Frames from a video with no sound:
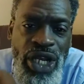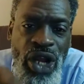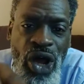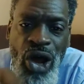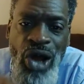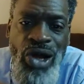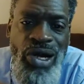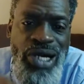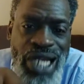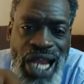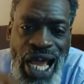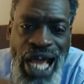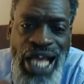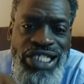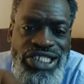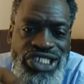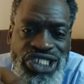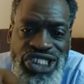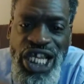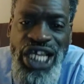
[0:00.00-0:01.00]
are
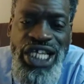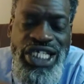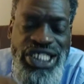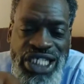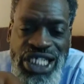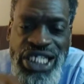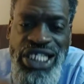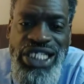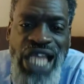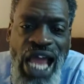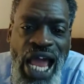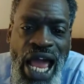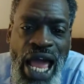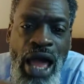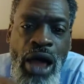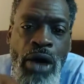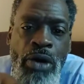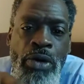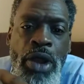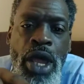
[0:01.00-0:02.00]
not chasing
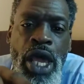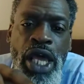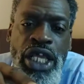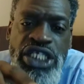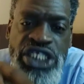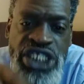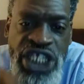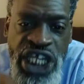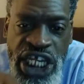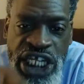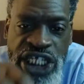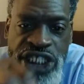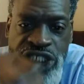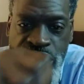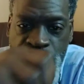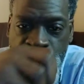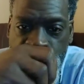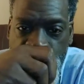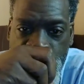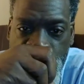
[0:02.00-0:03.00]
down
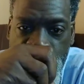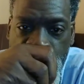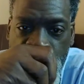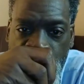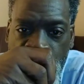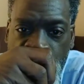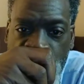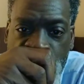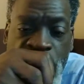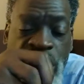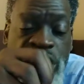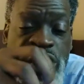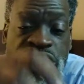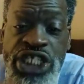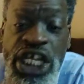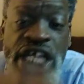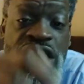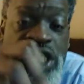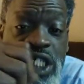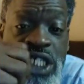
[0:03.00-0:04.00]
teachers. They're
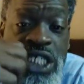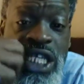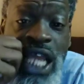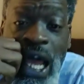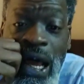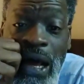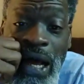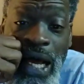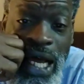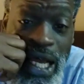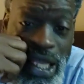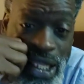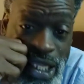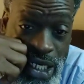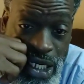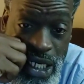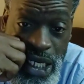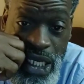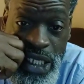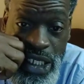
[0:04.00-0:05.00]
chasing down other
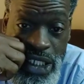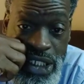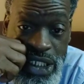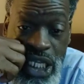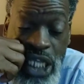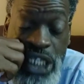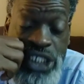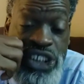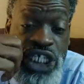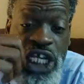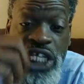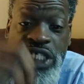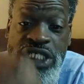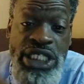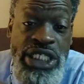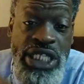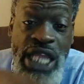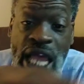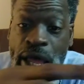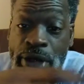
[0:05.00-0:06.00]
niggas. They're
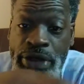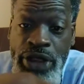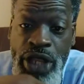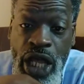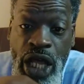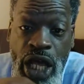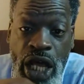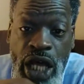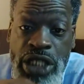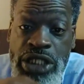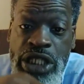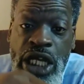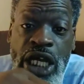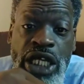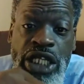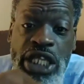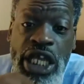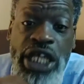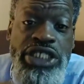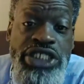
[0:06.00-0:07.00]
chasing down thugs.
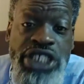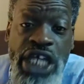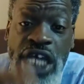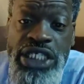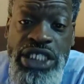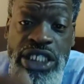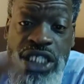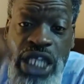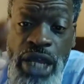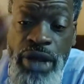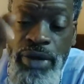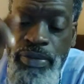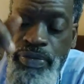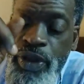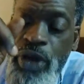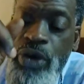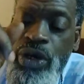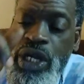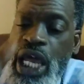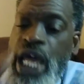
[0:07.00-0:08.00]
They chasing down.
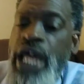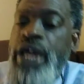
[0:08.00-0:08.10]
Okay.